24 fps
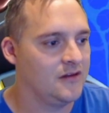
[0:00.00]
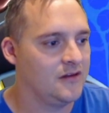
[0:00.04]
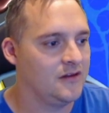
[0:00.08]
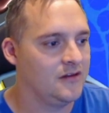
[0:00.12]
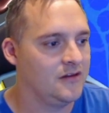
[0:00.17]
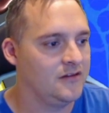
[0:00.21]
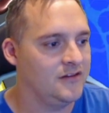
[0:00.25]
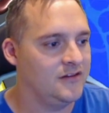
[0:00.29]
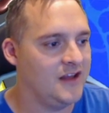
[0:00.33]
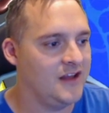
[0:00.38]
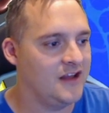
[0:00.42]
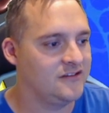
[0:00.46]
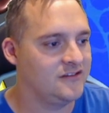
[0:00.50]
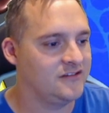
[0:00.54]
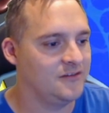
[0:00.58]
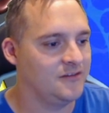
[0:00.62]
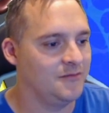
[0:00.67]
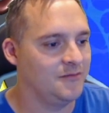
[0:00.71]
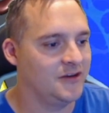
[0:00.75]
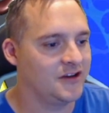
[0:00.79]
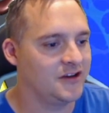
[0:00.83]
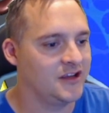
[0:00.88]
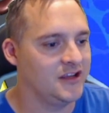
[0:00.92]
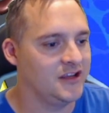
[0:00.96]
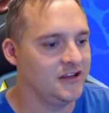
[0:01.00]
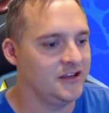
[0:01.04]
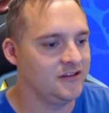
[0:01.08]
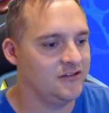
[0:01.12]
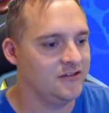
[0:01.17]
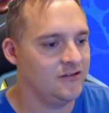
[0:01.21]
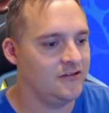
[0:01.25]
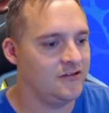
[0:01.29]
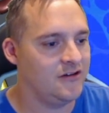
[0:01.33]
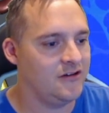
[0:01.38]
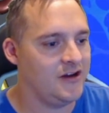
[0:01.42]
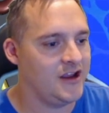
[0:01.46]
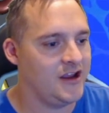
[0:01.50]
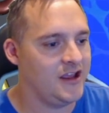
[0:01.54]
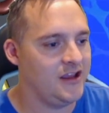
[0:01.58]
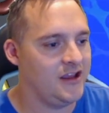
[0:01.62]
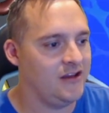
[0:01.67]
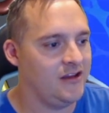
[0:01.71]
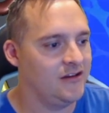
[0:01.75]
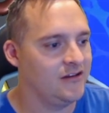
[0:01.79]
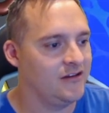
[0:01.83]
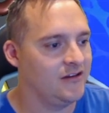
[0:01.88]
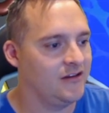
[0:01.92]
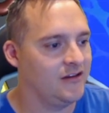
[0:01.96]
Attached to
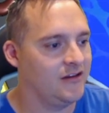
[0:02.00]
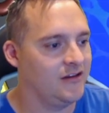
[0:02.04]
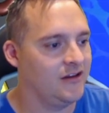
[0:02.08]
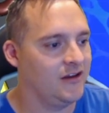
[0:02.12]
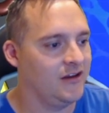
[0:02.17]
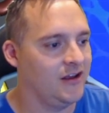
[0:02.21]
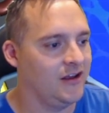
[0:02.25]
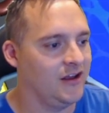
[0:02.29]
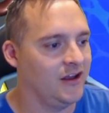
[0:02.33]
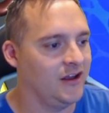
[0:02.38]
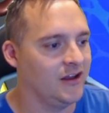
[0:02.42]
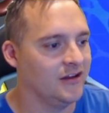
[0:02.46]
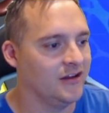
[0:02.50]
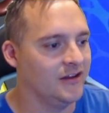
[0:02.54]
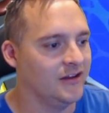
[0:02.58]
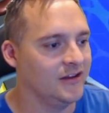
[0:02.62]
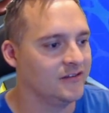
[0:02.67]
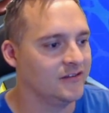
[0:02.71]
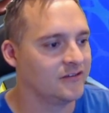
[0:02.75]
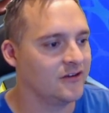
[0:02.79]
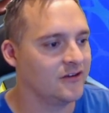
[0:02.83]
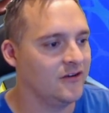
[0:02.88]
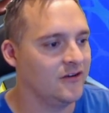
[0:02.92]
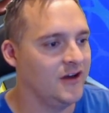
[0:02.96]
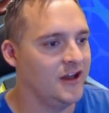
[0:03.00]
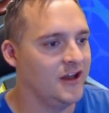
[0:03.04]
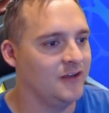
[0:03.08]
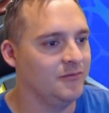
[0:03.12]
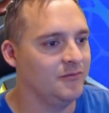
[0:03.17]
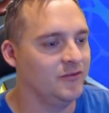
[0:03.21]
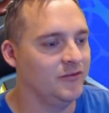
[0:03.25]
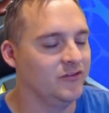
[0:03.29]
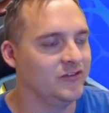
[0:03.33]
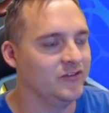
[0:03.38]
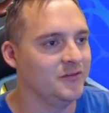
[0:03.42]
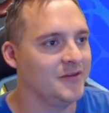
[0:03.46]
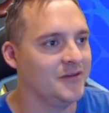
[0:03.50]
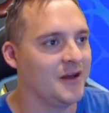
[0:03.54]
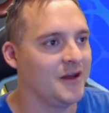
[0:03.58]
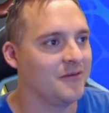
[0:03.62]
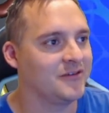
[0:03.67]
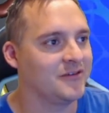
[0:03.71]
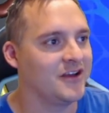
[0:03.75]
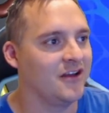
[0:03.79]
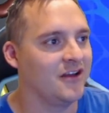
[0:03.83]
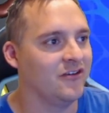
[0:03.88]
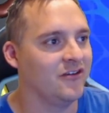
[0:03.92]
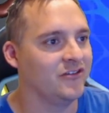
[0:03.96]
Munkidori. And let's go ahead and move some
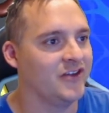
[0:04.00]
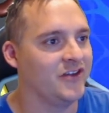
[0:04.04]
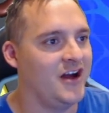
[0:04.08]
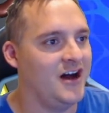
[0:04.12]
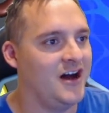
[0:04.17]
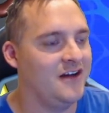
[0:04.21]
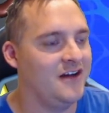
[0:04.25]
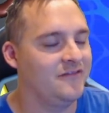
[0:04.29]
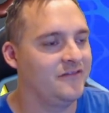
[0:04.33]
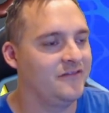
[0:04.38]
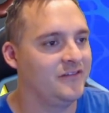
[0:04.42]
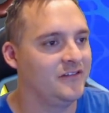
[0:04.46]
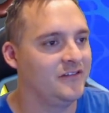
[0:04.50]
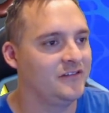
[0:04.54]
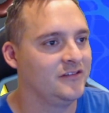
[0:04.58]
damage counters off.